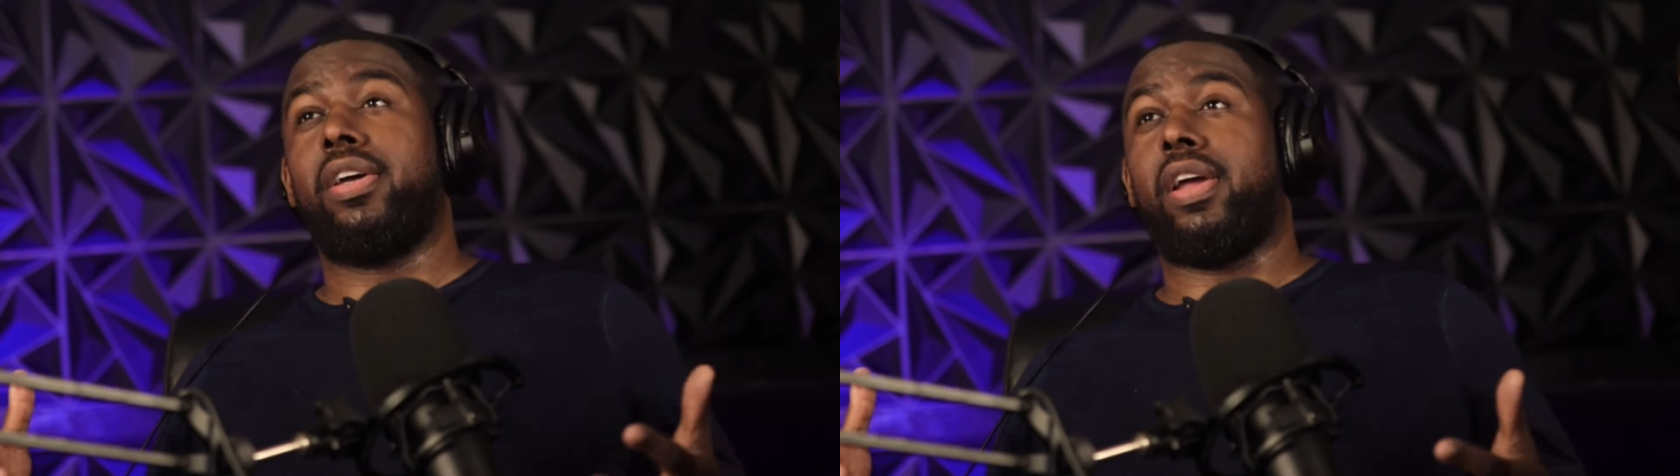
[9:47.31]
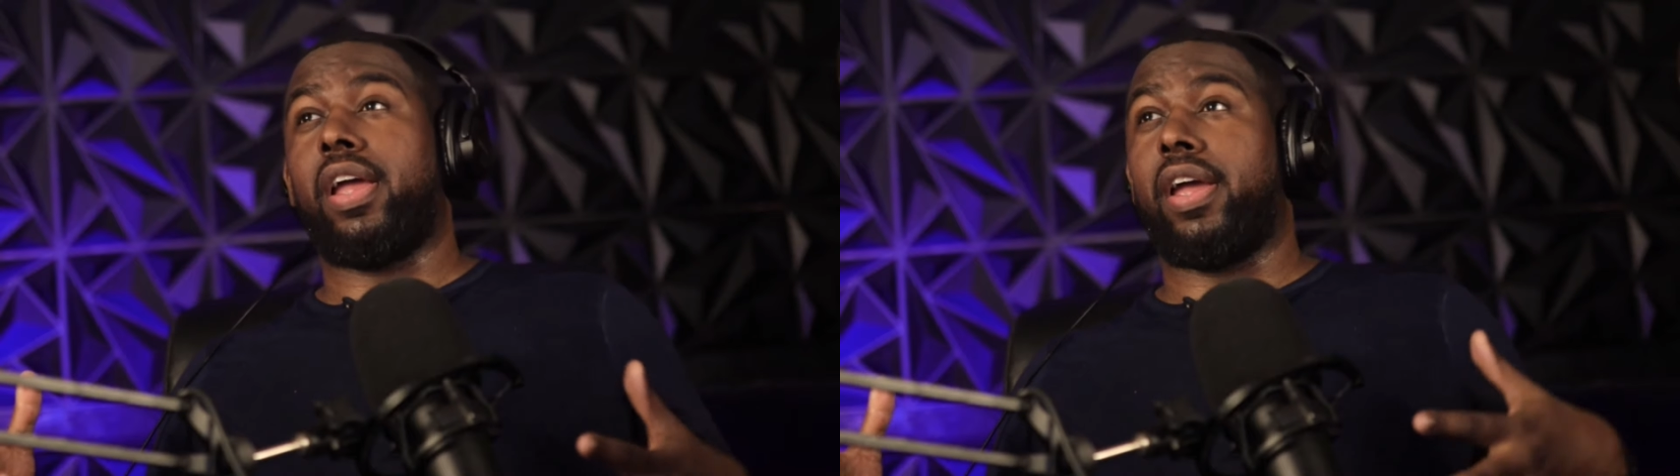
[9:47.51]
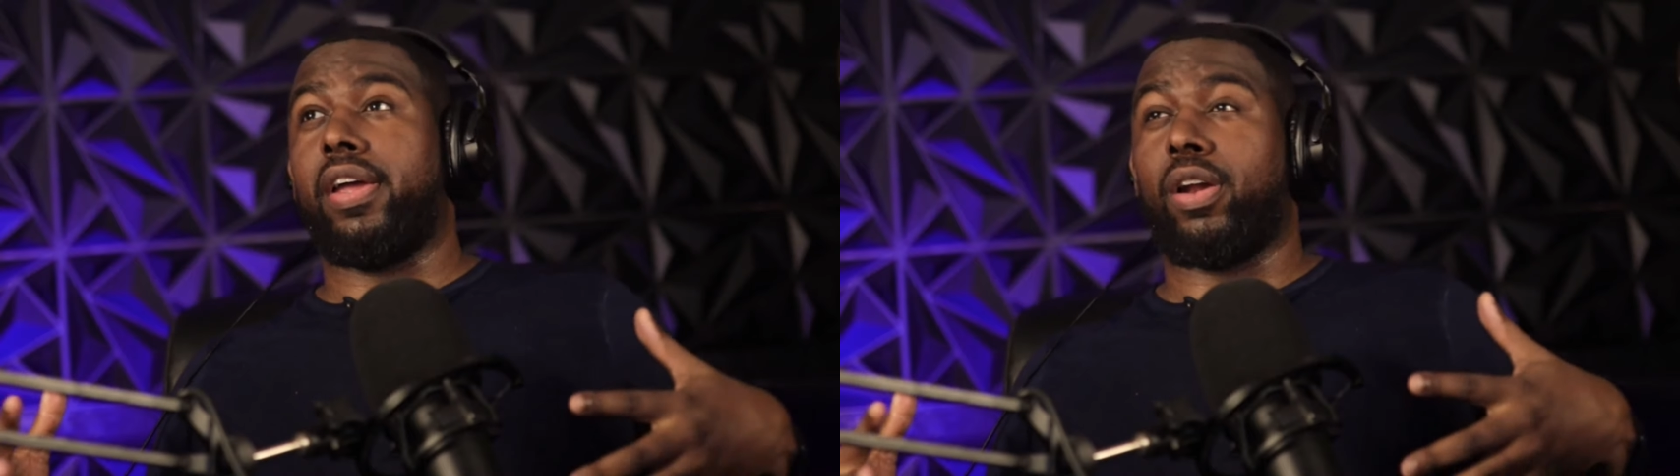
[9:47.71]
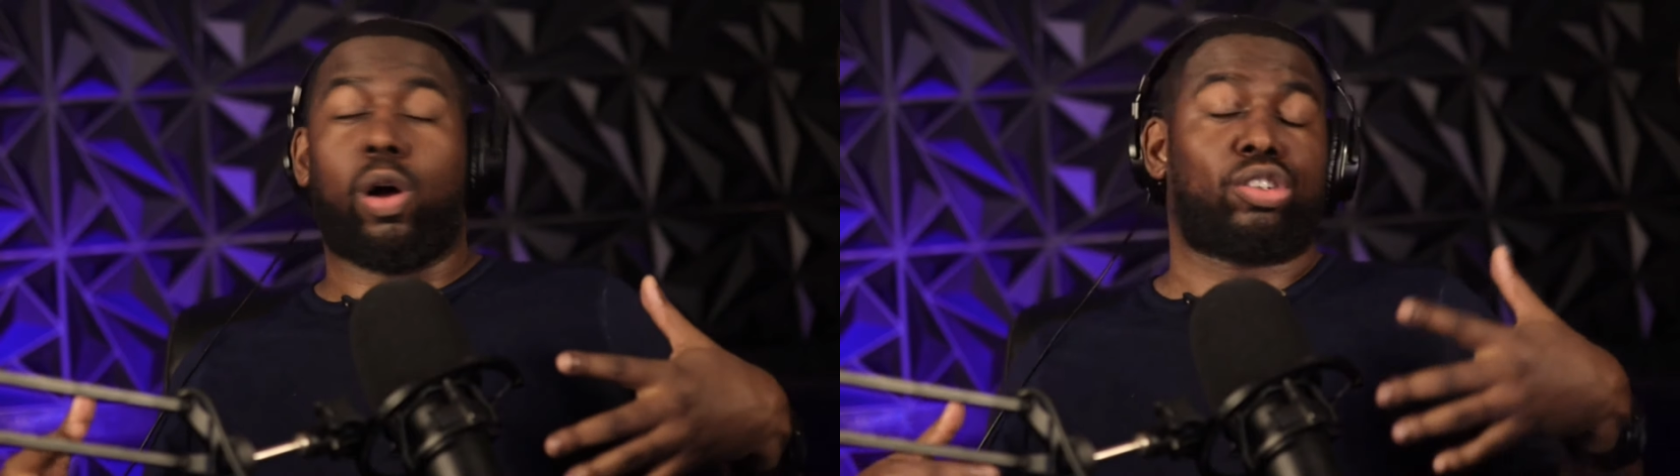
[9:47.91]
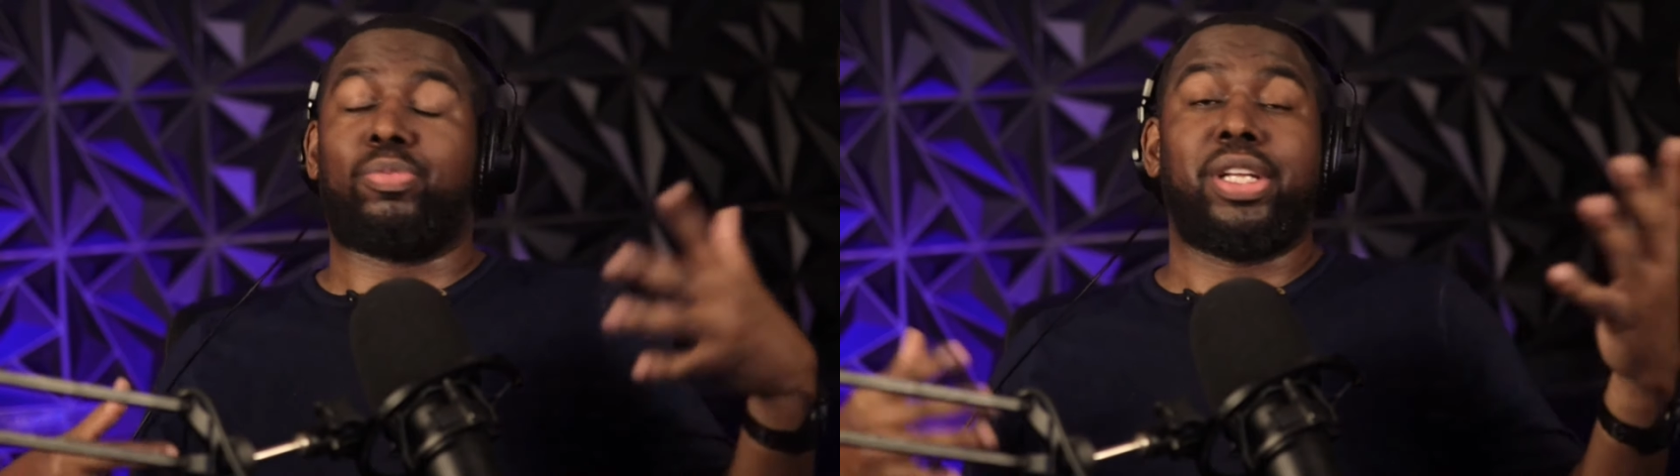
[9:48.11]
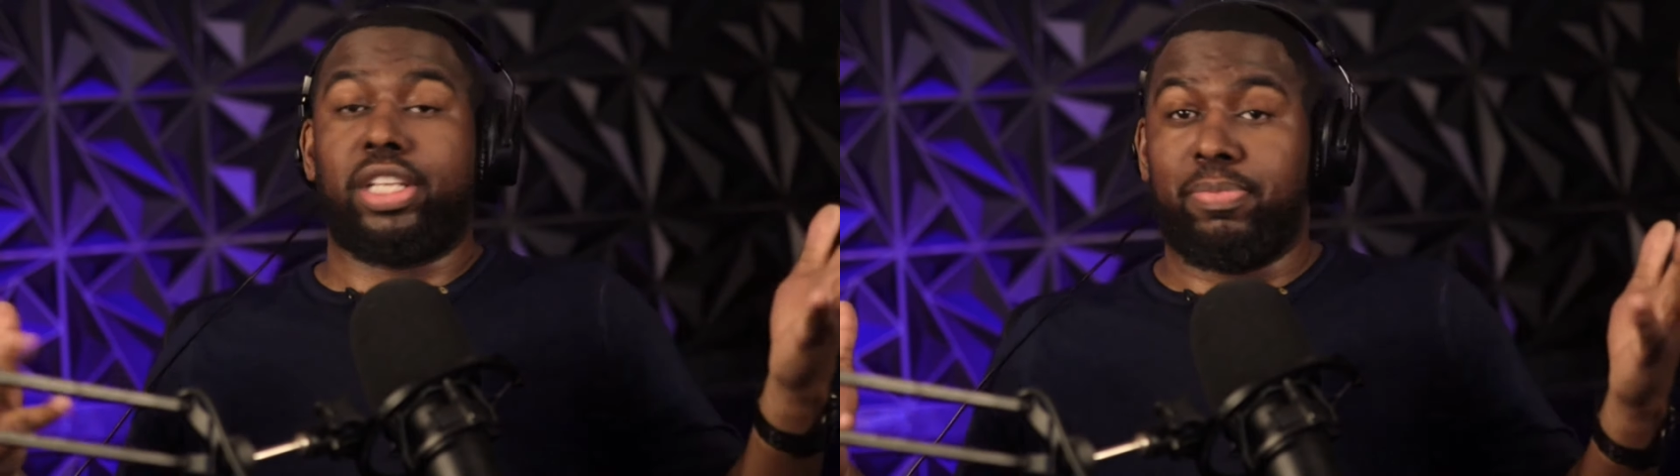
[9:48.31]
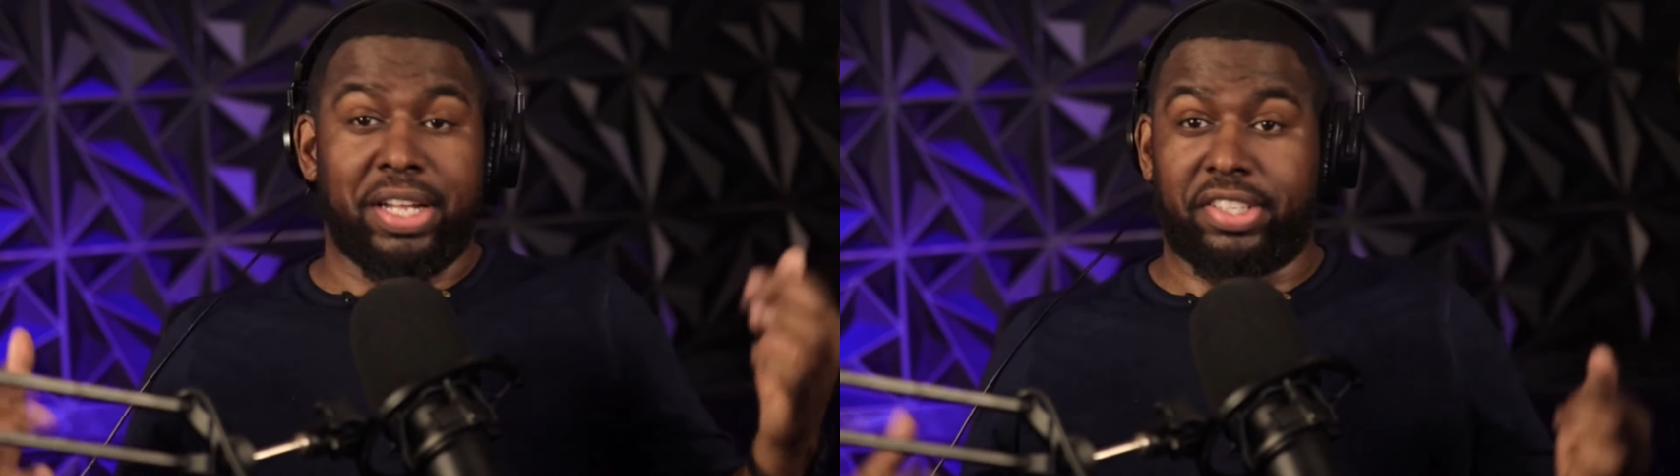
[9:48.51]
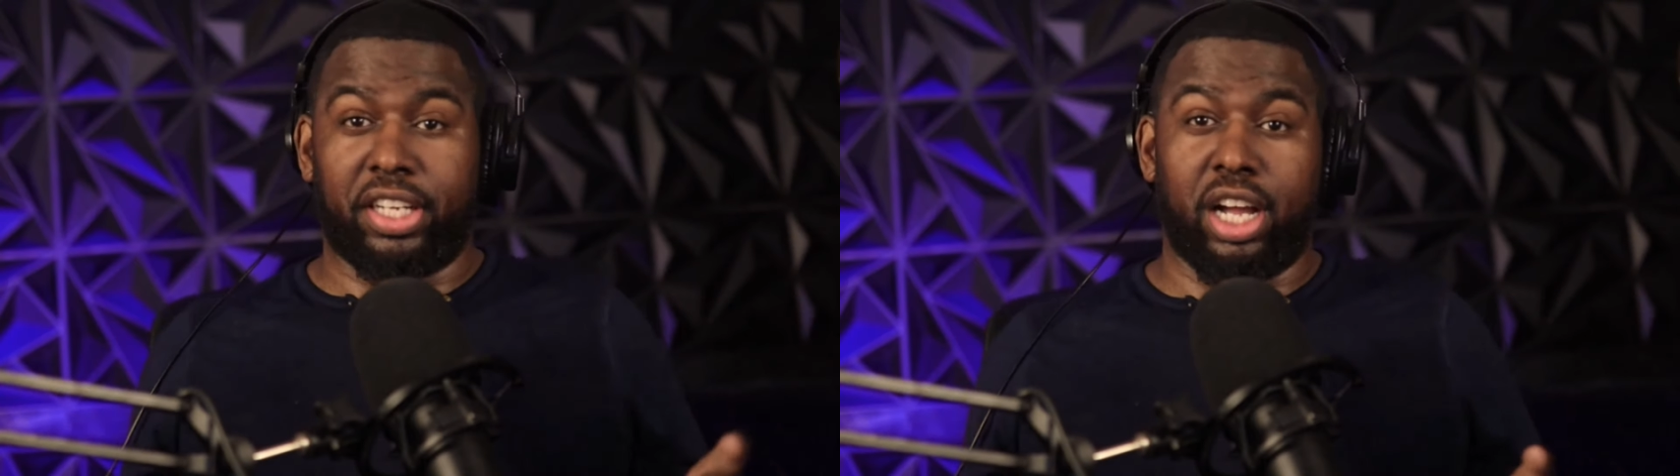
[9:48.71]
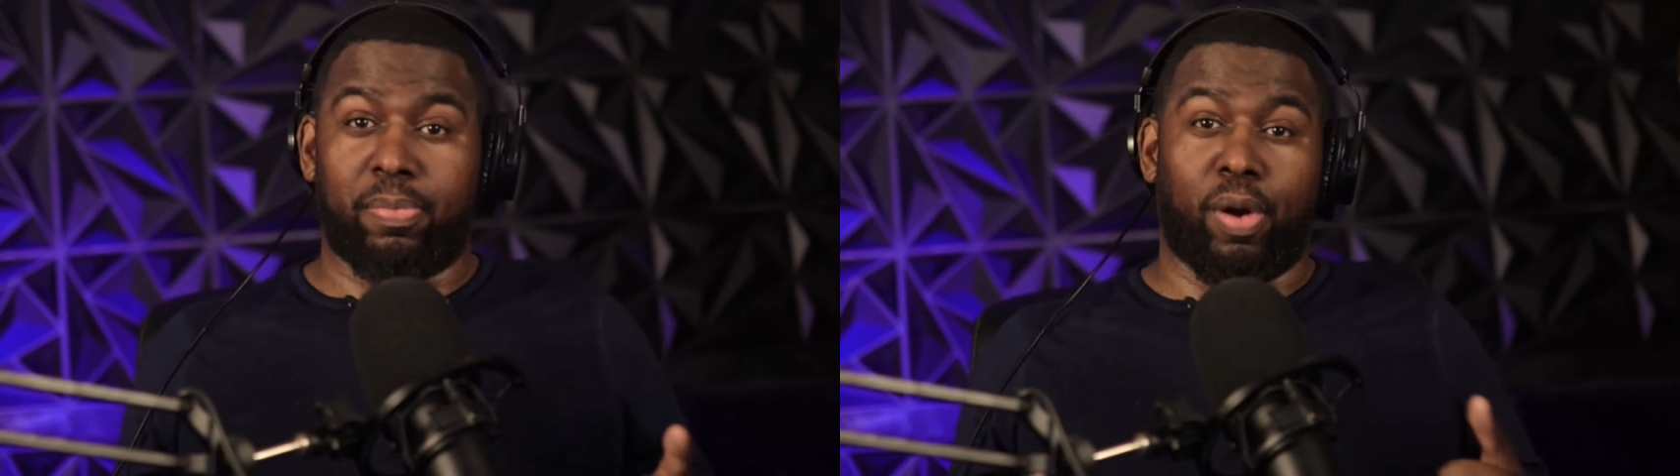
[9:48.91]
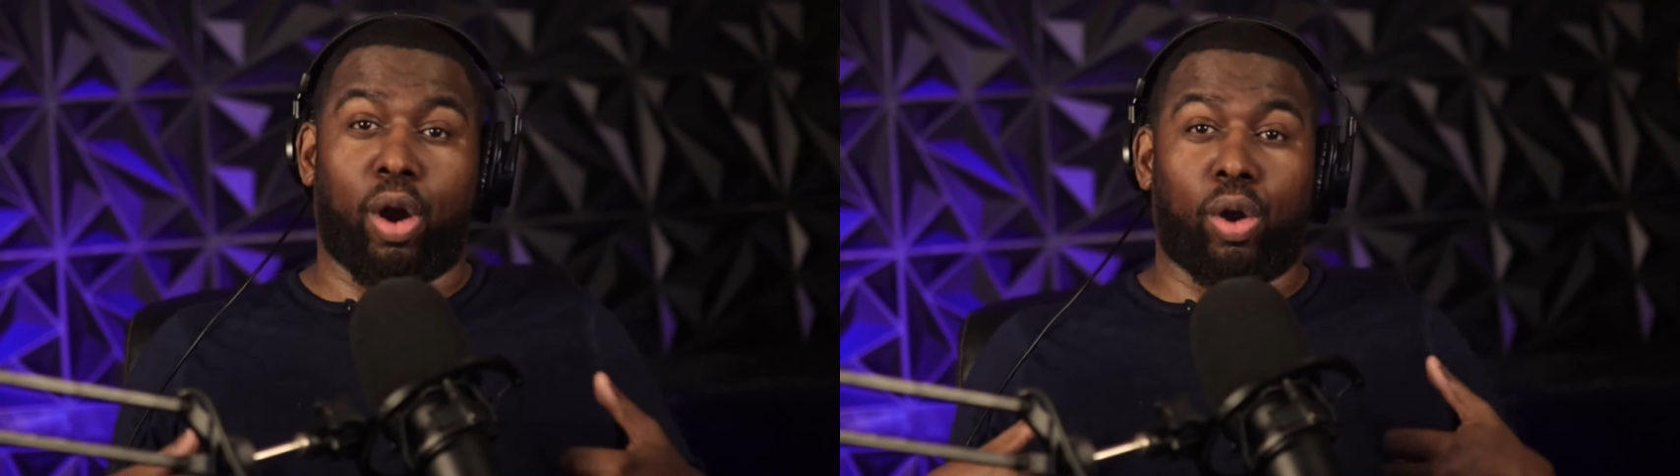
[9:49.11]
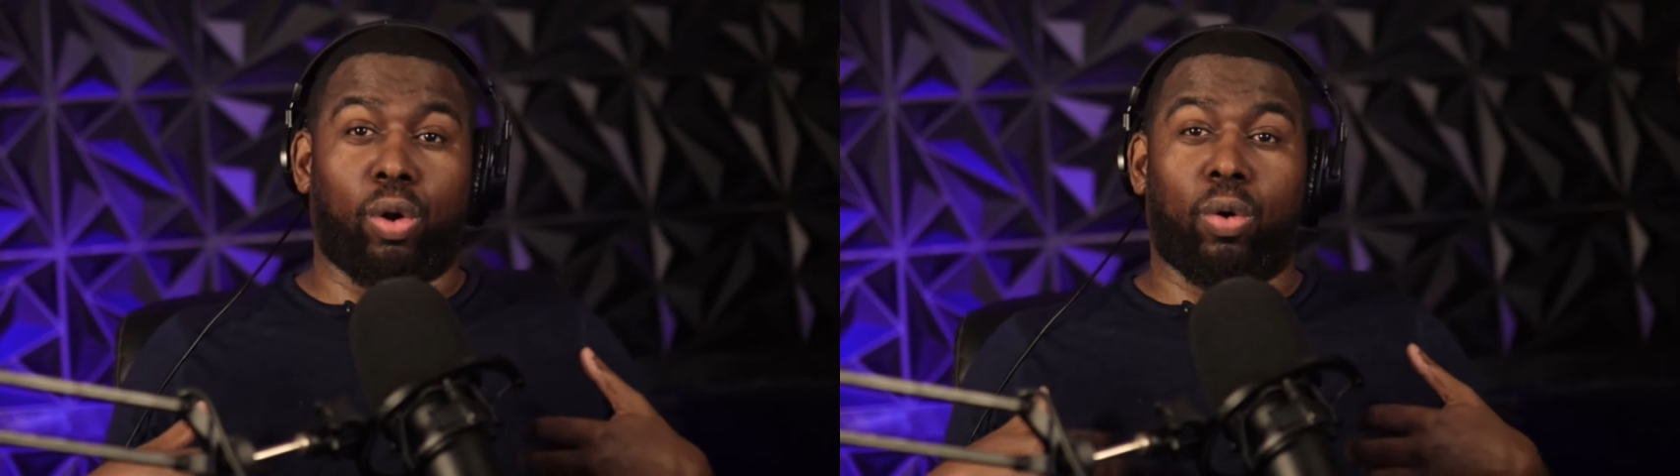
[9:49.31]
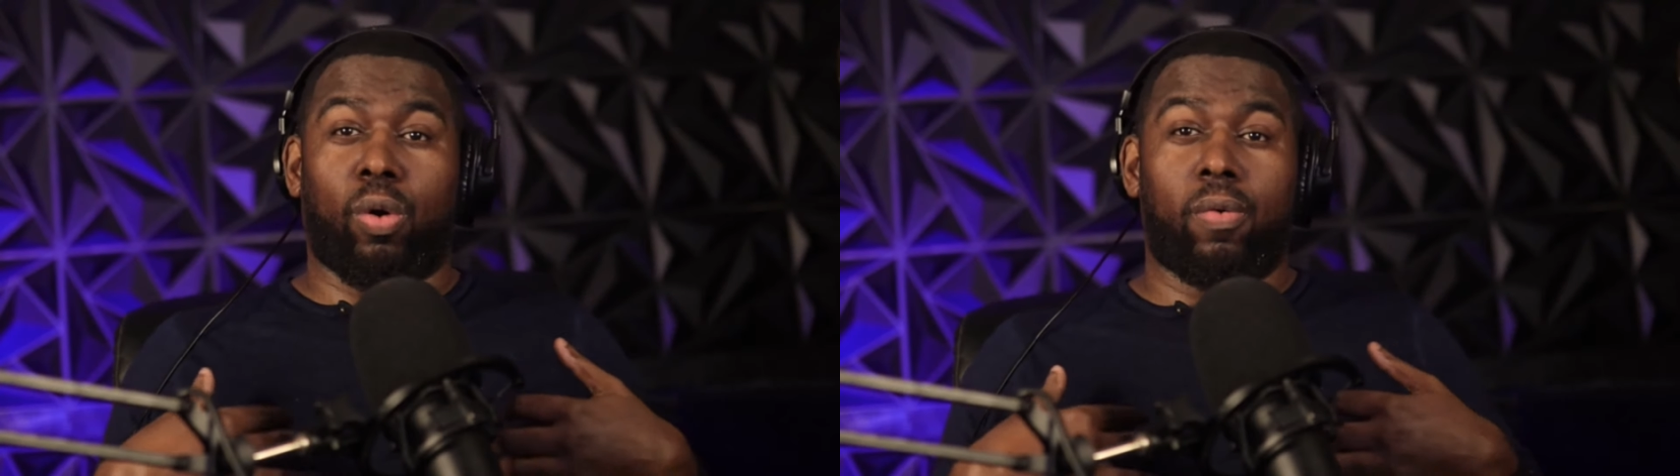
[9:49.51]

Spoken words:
and ultimately messing up her